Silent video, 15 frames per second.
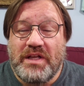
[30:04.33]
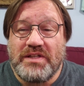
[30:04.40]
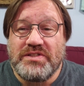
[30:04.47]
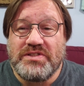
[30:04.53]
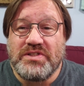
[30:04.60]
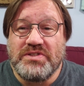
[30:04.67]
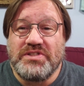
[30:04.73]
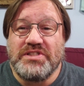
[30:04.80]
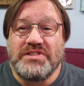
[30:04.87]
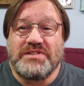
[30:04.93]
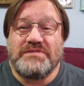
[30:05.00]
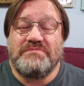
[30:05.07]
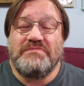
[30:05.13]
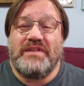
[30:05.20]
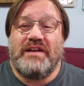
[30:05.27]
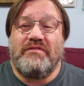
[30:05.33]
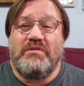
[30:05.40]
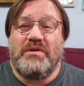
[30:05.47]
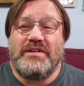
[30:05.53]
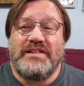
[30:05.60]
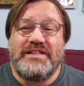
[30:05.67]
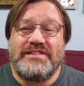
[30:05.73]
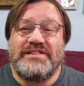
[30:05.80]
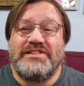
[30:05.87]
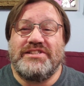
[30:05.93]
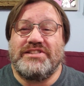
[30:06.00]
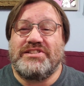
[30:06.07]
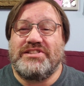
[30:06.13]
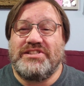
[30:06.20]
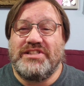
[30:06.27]
so just everyone needs to
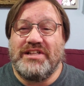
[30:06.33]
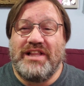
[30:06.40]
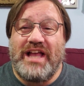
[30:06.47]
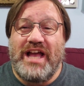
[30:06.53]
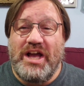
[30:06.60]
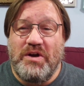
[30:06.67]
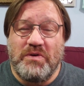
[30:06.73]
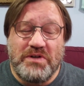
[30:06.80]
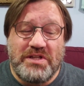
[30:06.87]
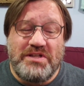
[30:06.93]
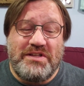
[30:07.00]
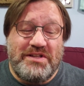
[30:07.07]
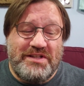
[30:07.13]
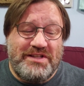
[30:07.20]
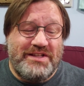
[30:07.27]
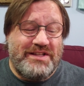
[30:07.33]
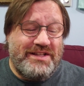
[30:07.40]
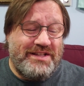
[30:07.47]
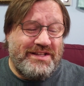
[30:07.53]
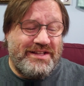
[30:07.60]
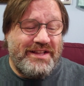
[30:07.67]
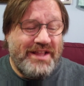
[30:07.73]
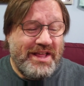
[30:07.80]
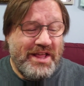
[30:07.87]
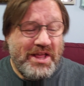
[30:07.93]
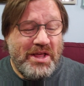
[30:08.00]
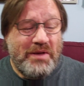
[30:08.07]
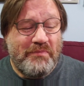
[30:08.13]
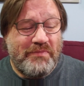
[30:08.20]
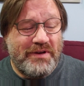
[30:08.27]
just chill out.
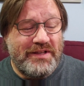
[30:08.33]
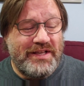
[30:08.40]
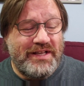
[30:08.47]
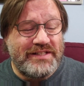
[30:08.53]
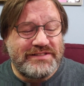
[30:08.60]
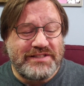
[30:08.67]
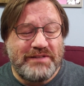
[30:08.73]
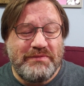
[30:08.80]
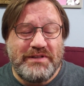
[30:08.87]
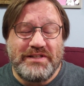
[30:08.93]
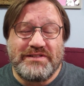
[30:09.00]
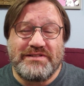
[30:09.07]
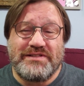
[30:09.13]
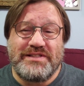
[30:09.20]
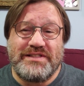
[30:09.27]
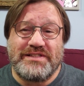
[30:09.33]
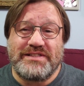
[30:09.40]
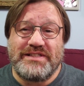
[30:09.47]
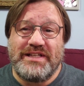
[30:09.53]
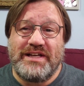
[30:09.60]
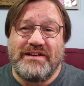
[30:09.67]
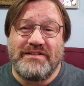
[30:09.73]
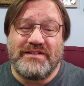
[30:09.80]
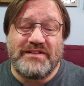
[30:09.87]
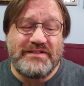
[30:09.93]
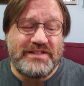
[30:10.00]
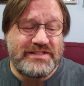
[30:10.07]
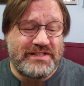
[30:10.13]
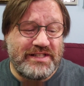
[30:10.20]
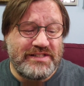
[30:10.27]
But yeah, it's going to be interesting to see how all
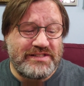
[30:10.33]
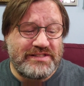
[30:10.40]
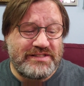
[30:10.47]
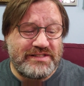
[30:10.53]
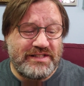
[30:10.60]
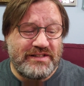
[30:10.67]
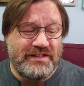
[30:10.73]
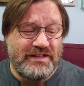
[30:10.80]
these hunts.